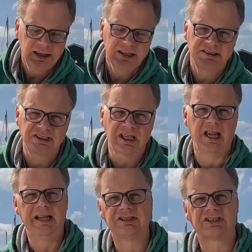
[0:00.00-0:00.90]
this
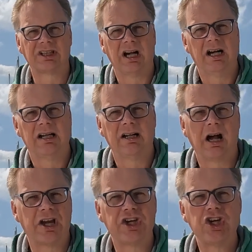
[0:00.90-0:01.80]
is a
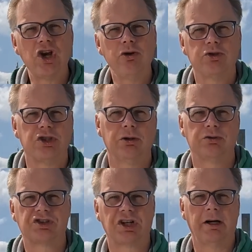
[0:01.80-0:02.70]

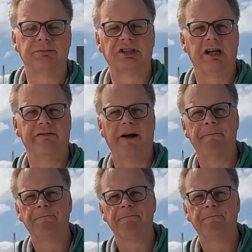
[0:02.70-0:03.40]
huge time saver.